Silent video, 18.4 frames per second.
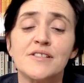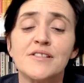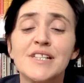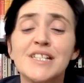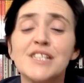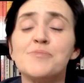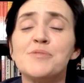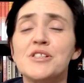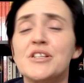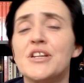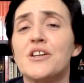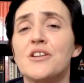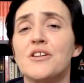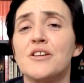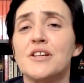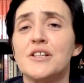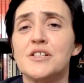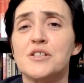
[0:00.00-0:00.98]
And this
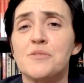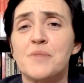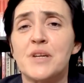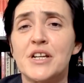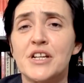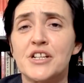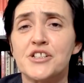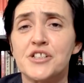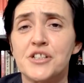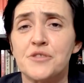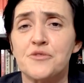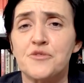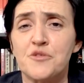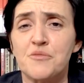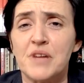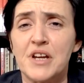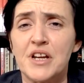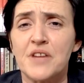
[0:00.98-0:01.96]
particularly is a big issue
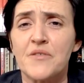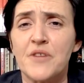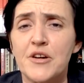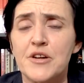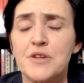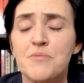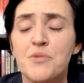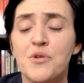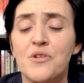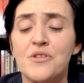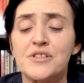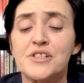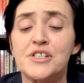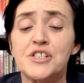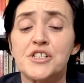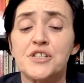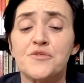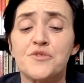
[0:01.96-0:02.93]
for me and a very
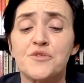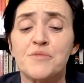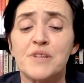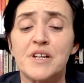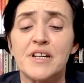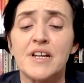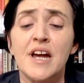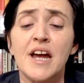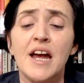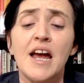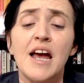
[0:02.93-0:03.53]
important issue for me.